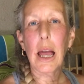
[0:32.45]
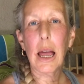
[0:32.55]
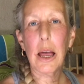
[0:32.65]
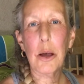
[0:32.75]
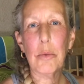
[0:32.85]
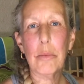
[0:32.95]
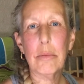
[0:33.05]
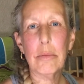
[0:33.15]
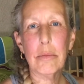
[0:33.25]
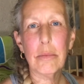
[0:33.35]

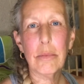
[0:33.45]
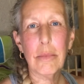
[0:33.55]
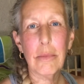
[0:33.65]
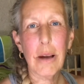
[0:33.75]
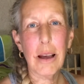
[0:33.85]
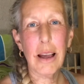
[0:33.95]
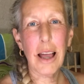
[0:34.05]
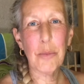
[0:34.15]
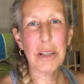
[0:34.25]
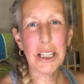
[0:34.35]
Um,
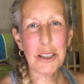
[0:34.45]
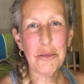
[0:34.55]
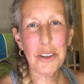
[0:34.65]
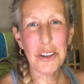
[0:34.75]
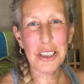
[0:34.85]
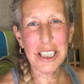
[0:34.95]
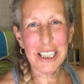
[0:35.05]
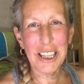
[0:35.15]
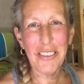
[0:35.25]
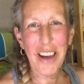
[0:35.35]
I'm going to conveniently
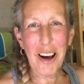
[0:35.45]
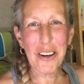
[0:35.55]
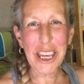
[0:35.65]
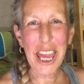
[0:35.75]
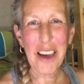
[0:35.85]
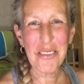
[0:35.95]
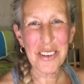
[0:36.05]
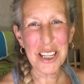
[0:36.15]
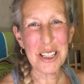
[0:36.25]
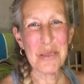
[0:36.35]
leave out
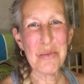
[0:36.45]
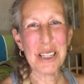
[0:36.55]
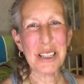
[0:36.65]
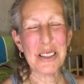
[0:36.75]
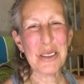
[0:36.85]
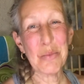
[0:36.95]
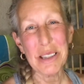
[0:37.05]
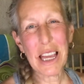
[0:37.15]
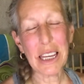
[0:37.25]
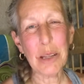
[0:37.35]
caffeine because, but
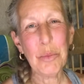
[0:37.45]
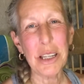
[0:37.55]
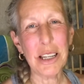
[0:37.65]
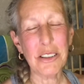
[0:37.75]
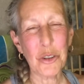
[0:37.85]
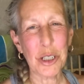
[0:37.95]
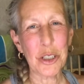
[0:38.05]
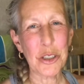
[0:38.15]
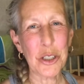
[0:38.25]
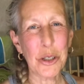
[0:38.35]
that can be a trigger
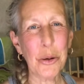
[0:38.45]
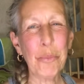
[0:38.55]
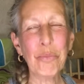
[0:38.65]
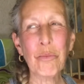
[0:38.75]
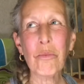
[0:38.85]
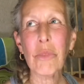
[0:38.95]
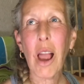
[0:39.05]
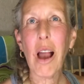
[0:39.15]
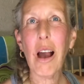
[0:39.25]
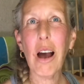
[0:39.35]
too.
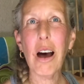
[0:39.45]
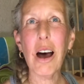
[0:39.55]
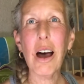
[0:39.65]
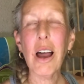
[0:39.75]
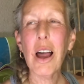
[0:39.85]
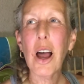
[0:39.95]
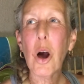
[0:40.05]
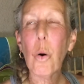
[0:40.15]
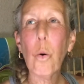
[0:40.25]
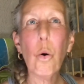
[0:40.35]
Uh,
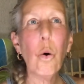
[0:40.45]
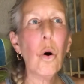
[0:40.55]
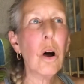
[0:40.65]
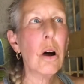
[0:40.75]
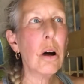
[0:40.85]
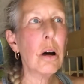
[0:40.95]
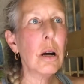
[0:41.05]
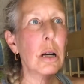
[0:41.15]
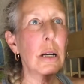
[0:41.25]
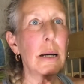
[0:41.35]
or
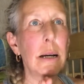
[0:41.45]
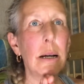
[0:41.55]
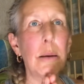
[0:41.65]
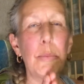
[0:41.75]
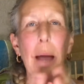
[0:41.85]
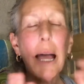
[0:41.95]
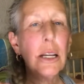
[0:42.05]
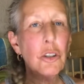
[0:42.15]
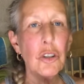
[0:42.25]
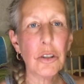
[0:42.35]
a
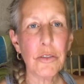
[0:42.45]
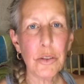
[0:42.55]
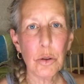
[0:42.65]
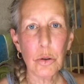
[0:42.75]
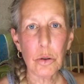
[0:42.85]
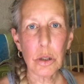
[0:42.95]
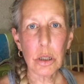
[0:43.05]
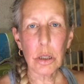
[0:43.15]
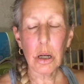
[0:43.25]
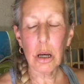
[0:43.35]
packaged food
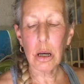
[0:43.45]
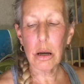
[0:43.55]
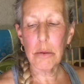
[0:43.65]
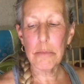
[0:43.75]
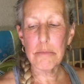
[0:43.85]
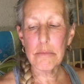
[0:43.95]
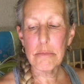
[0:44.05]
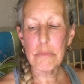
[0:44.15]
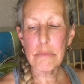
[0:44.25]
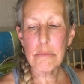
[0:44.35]
um,
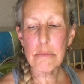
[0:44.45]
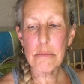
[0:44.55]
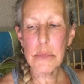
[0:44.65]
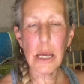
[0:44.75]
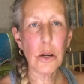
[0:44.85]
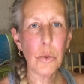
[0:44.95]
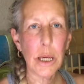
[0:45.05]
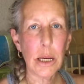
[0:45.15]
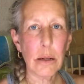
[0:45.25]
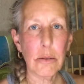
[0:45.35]
that you
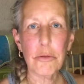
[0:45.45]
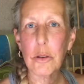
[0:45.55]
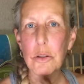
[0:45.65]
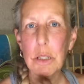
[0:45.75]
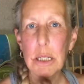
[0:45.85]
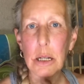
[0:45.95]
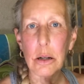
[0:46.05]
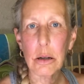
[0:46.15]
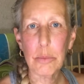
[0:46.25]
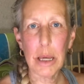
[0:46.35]
eat, frozen
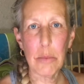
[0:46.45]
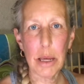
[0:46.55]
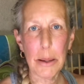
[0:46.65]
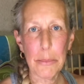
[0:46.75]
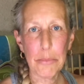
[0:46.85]
dinner maybe.